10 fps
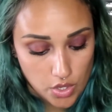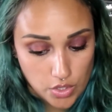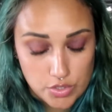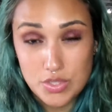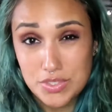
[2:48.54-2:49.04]

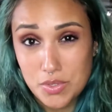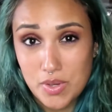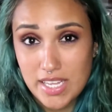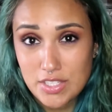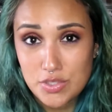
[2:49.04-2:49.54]
So let's go
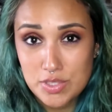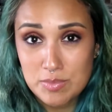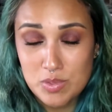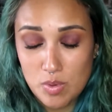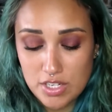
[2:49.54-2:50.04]
ahead and do some
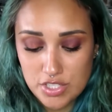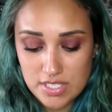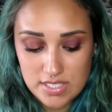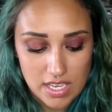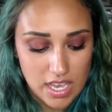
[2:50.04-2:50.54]

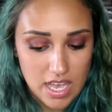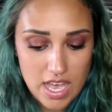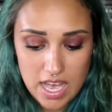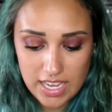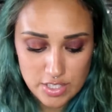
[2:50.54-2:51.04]
swatches.
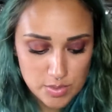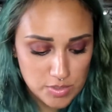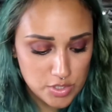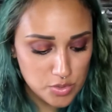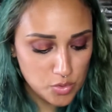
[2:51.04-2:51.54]
I just want to do